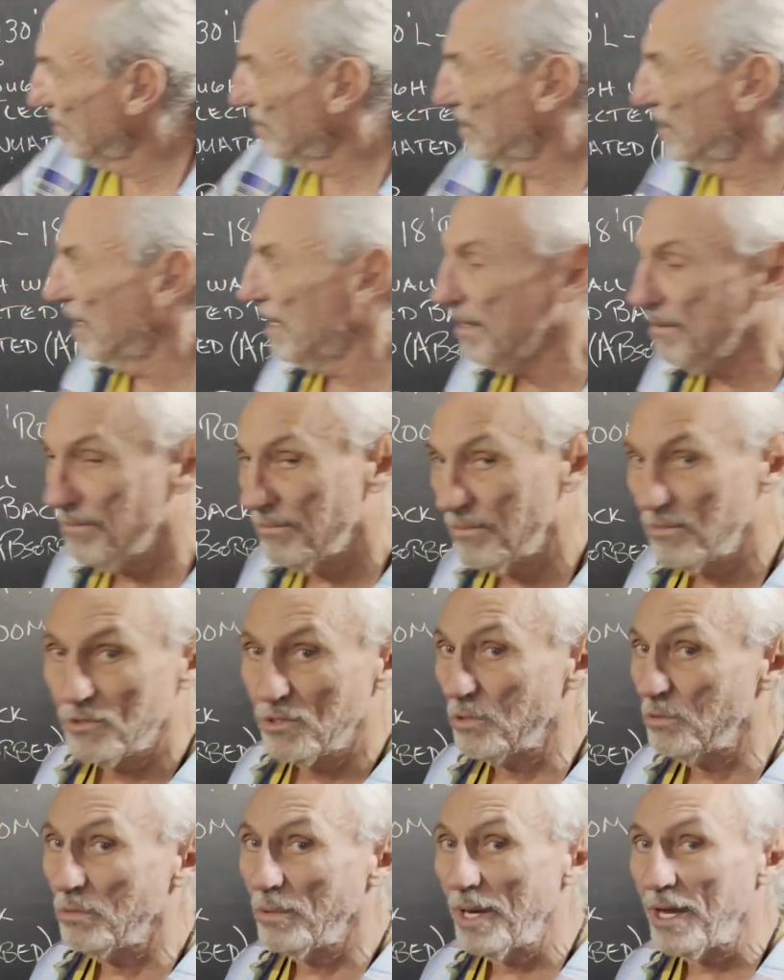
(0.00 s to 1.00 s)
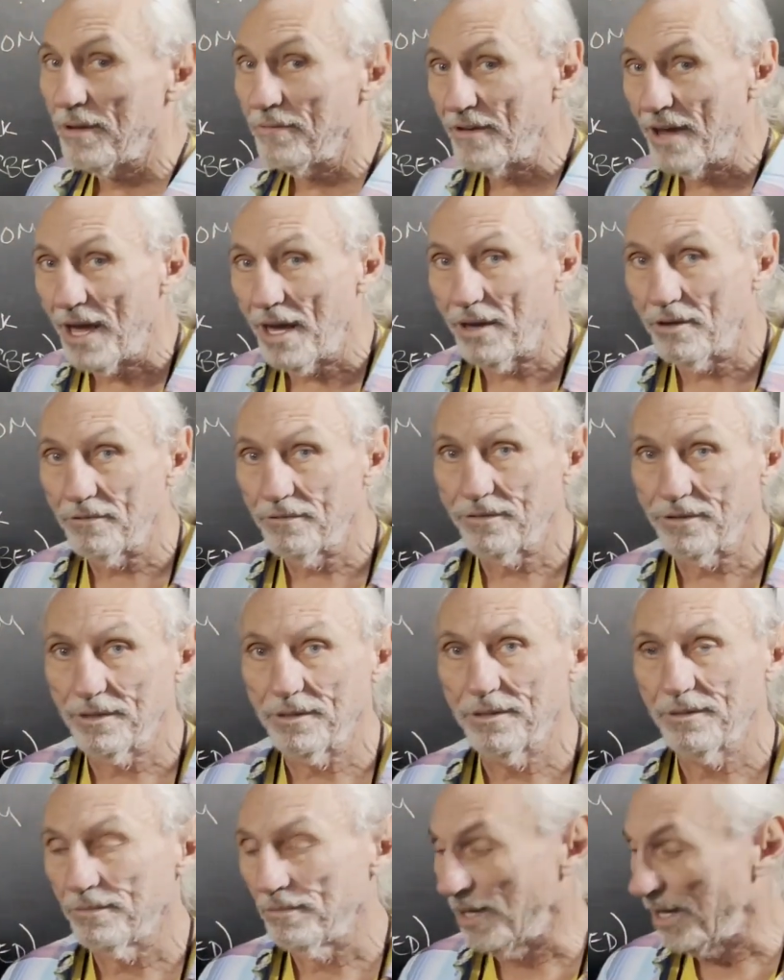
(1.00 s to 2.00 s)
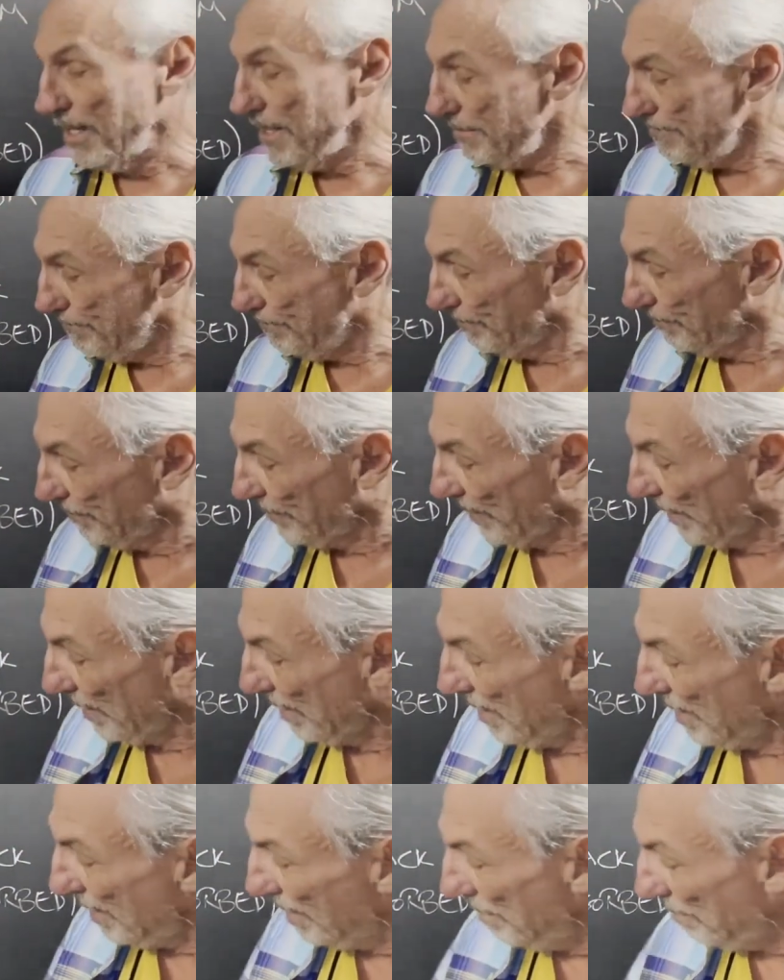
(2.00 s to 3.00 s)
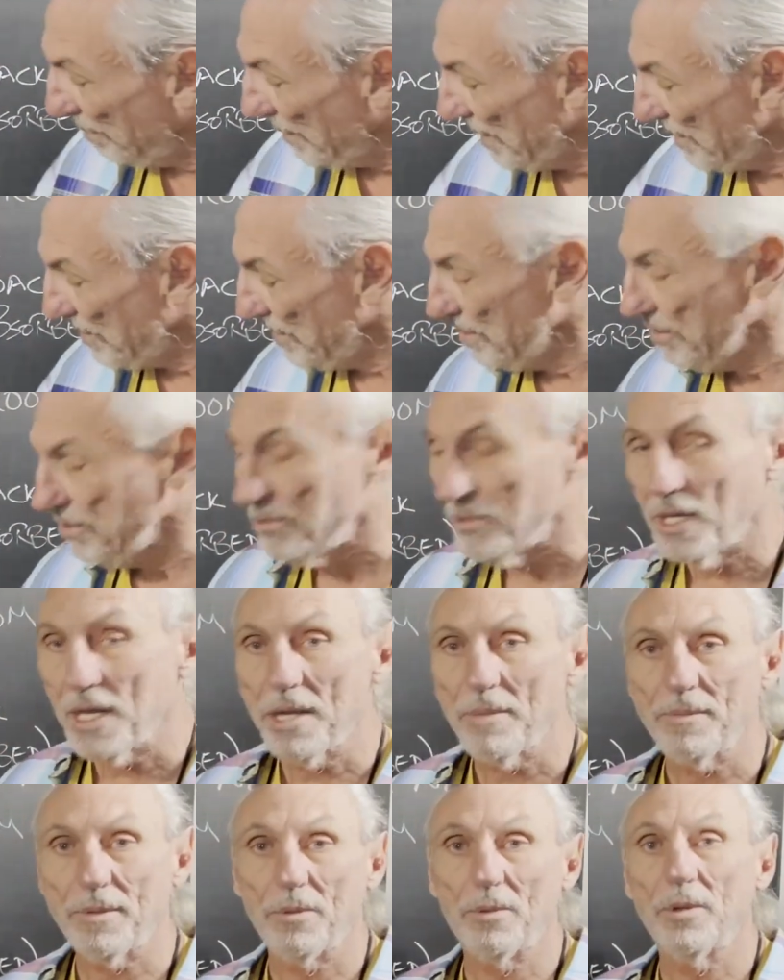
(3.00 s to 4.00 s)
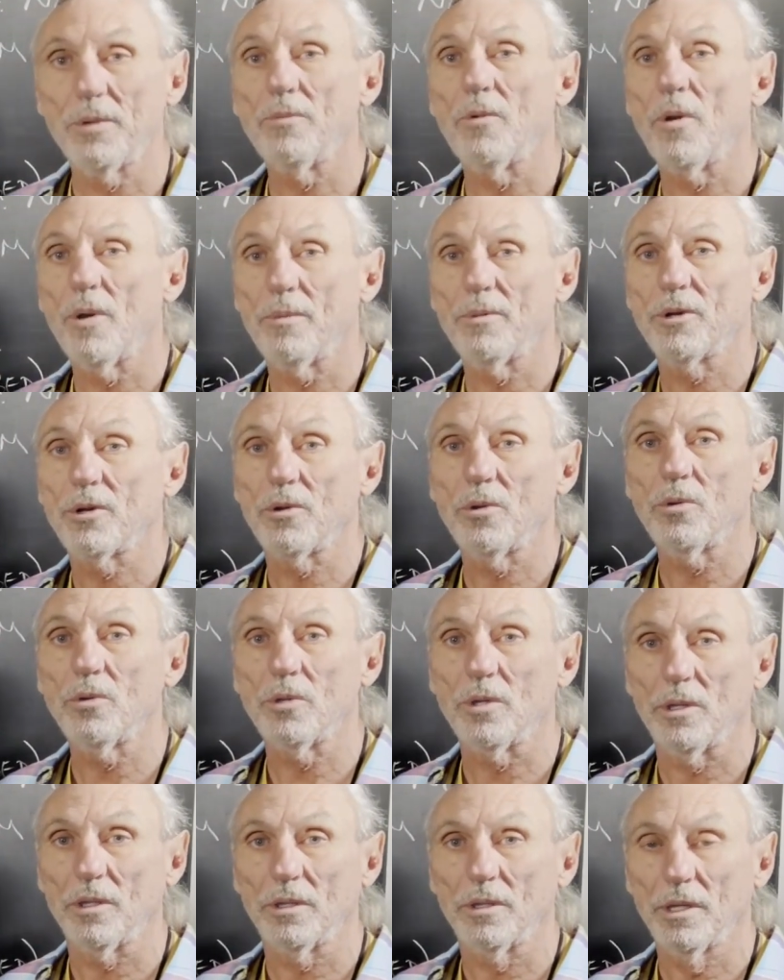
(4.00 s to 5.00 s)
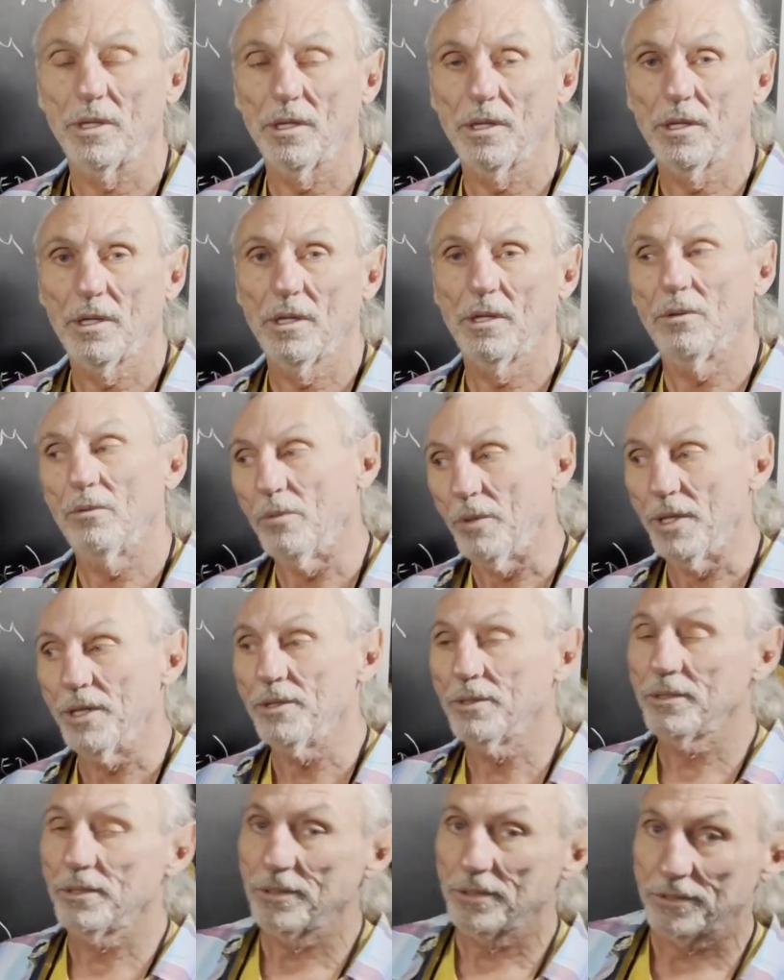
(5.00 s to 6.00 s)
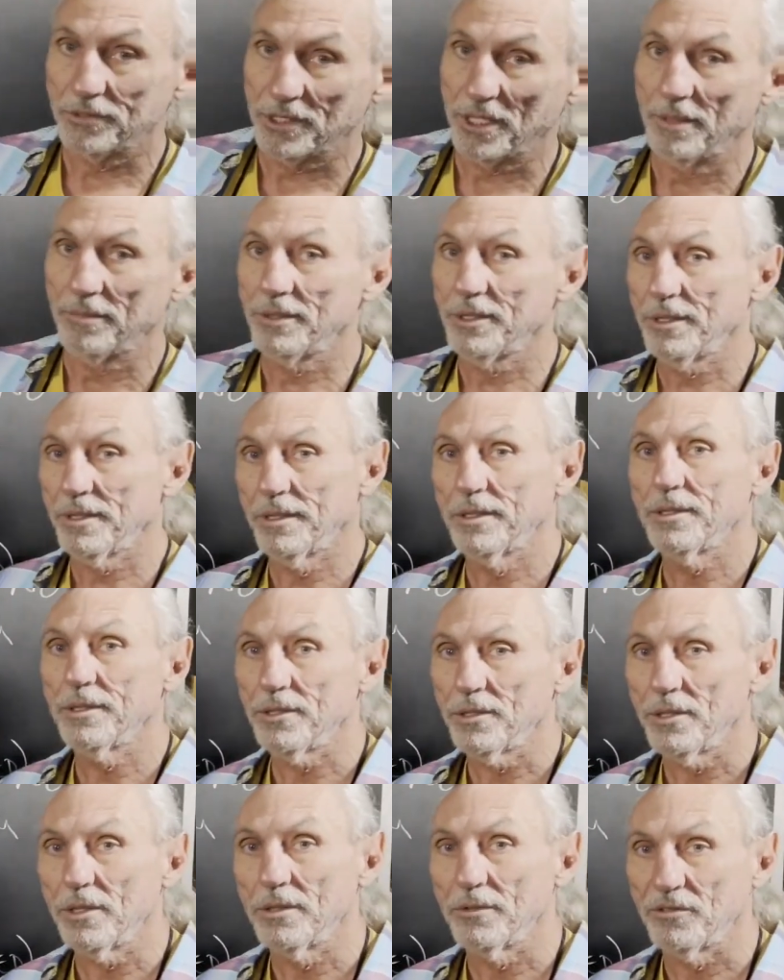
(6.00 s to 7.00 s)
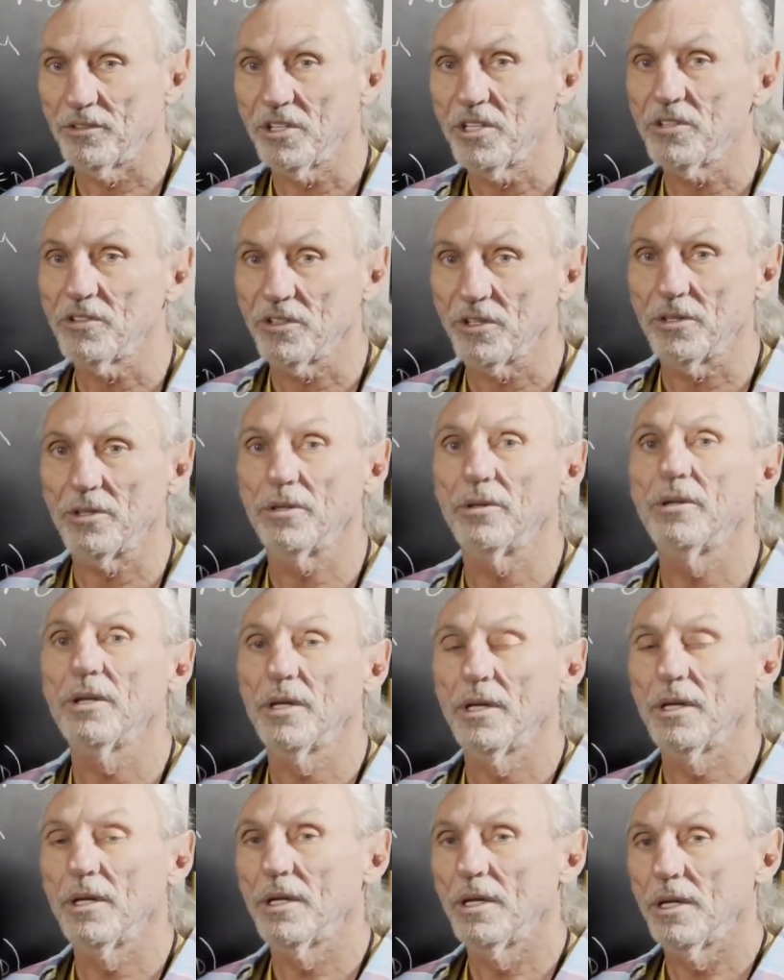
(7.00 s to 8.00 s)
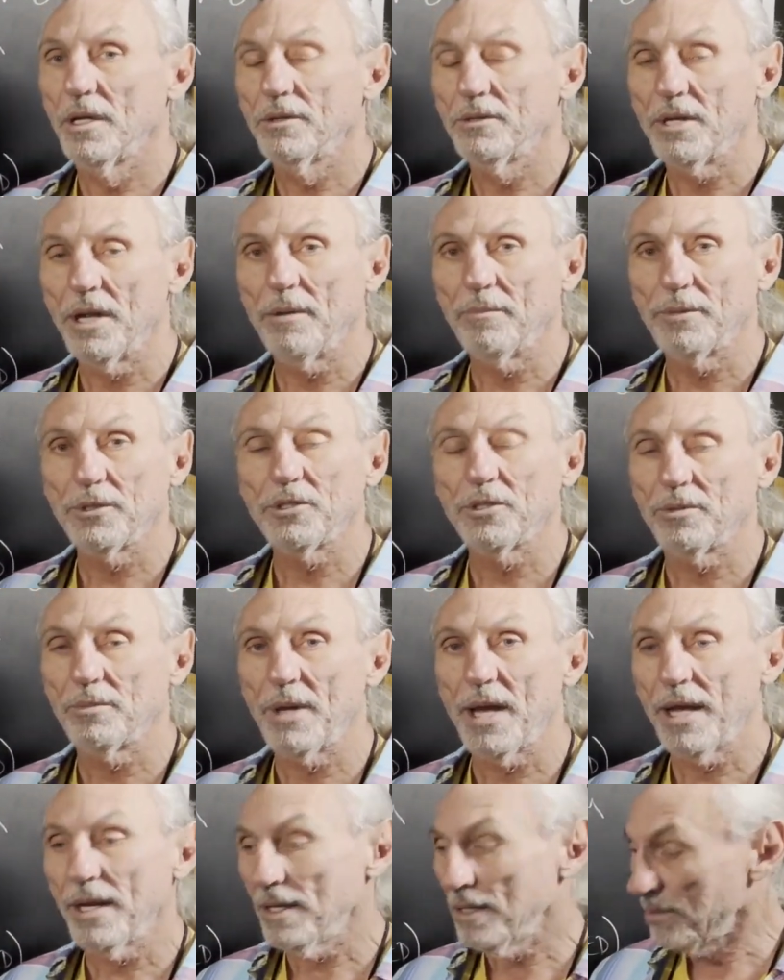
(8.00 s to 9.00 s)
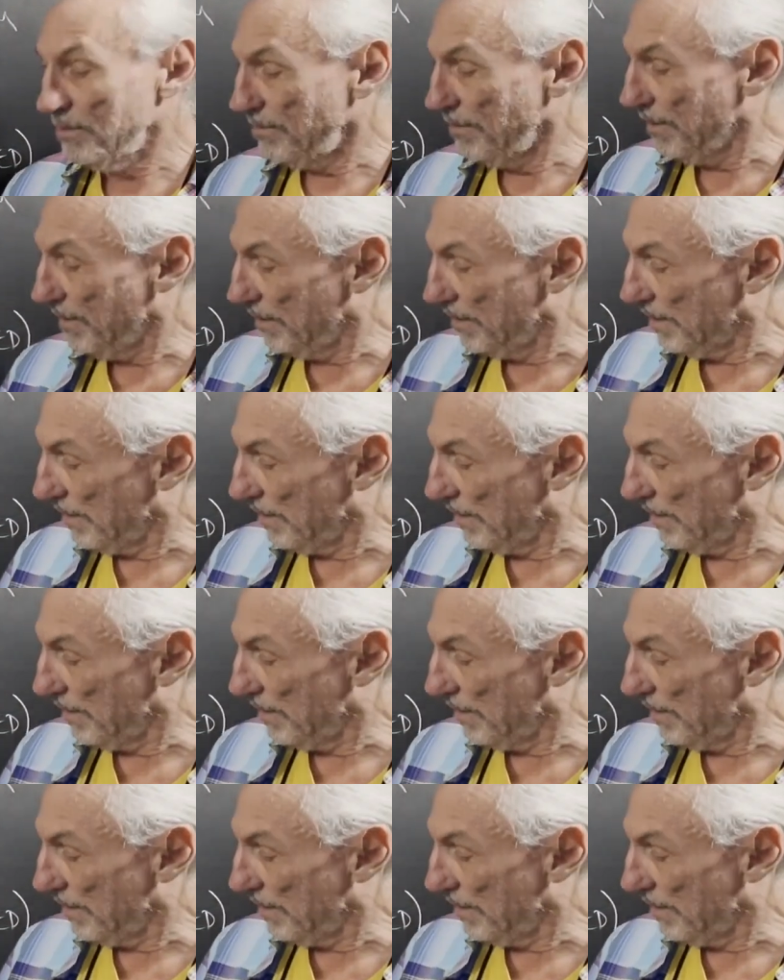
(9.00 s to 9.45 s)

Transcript: Same two way valve, right? BTU, keep the room warm or cool. Winter, summer, seasonal temperature management.